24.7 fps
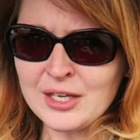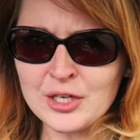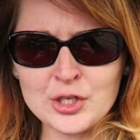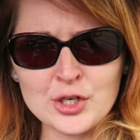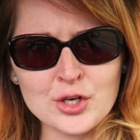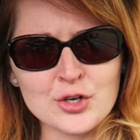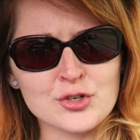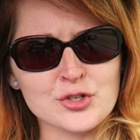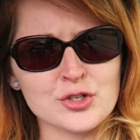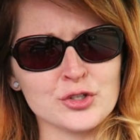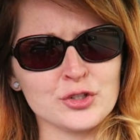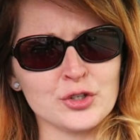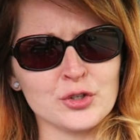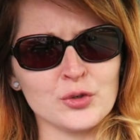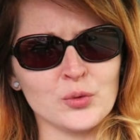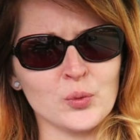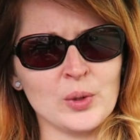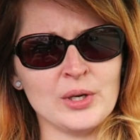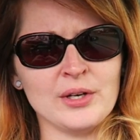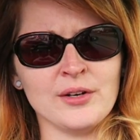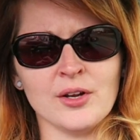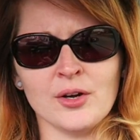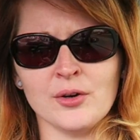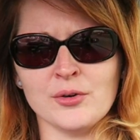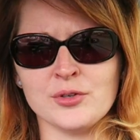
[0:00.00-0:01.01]
here's your little
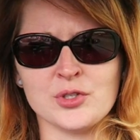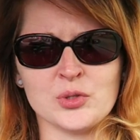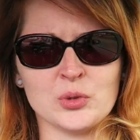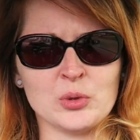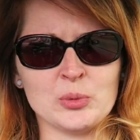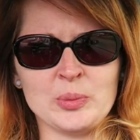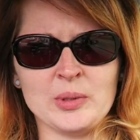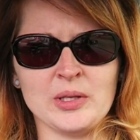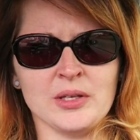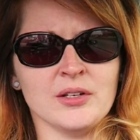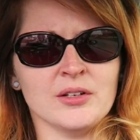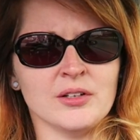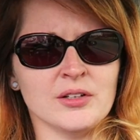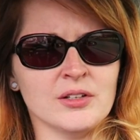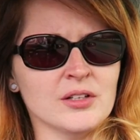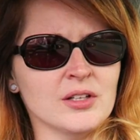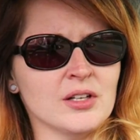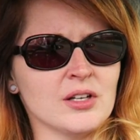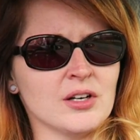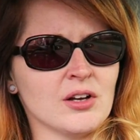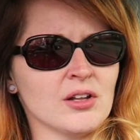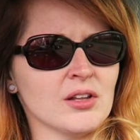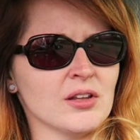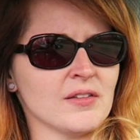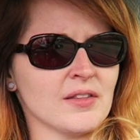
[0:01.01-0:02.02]
window to appeal
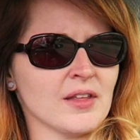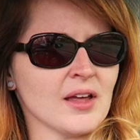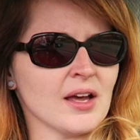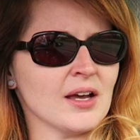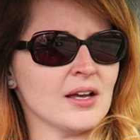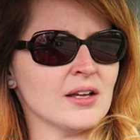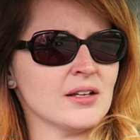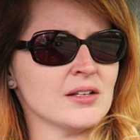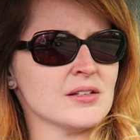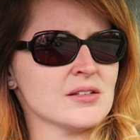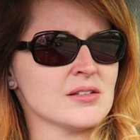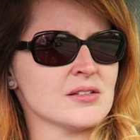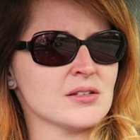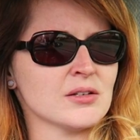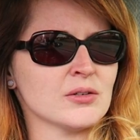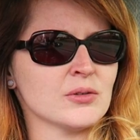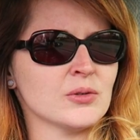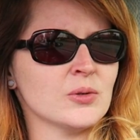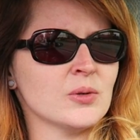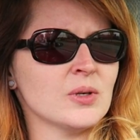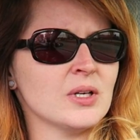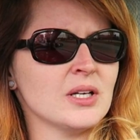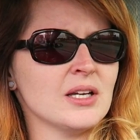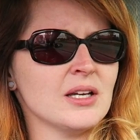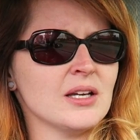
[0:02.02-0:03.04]
and all of that.
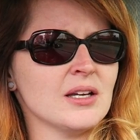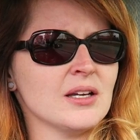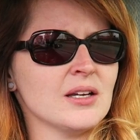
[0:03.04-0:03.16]
So,